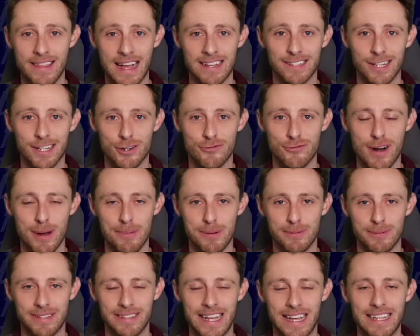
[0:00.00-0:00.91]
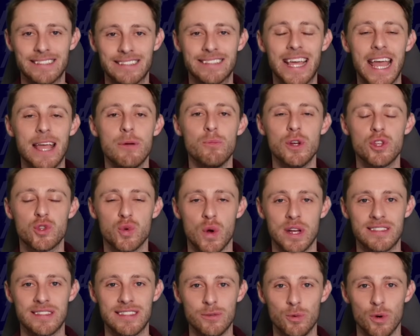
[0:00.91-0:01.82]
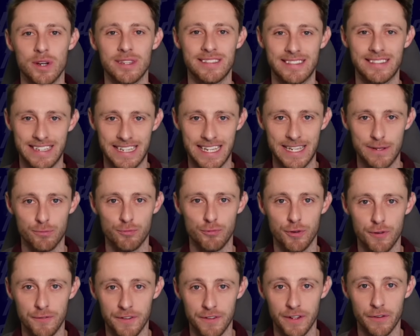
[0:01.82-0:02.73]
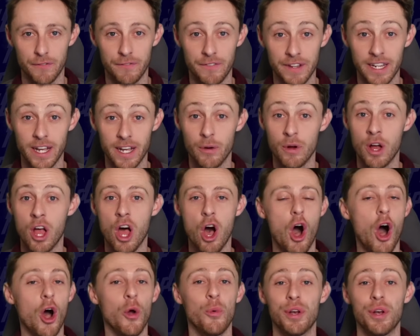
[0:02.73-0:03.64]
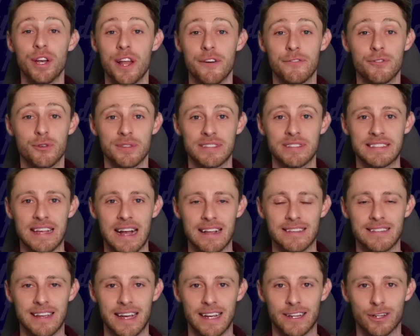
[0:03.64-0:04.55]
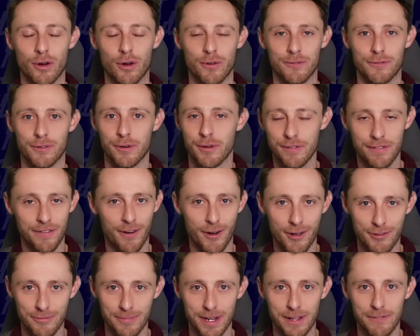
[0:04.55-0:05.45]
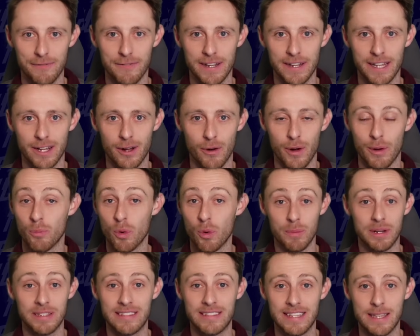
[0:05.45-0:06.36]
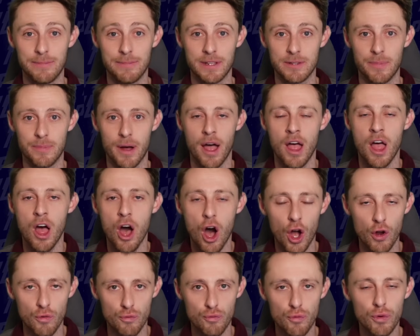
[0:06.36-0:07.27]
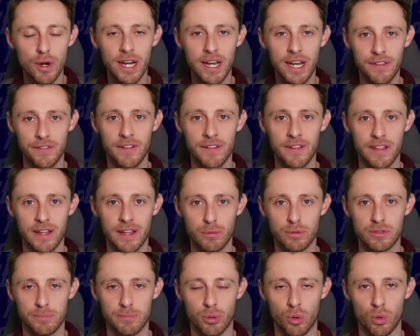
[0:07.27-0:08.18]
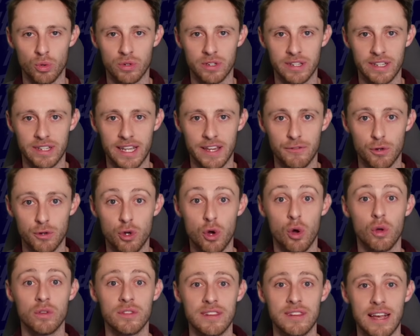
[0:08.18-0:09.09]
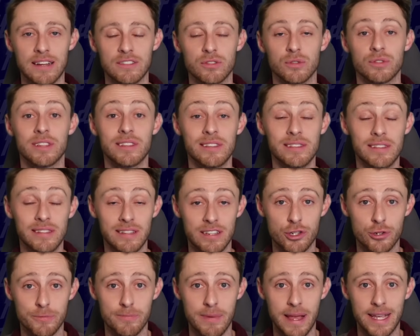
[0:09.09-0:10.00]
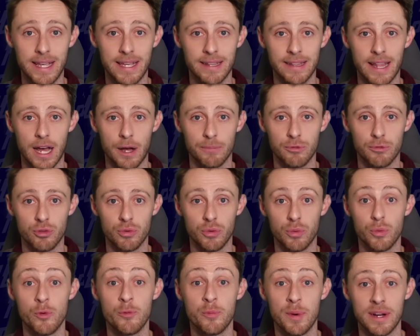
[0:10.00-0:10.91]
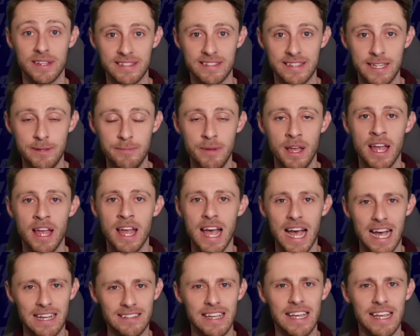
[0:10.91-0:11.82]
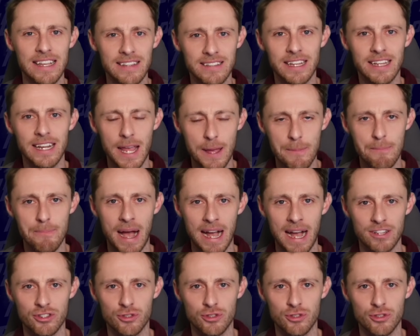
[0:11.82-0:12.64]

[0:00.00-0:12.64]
going to wrap up today's Game Week 21 team reveal video. I would love to have sat here and gone through a 5-minute video on what my team is, but I really think that it was important to give you context on the decision making that I'm doing with my team, as it is going to impact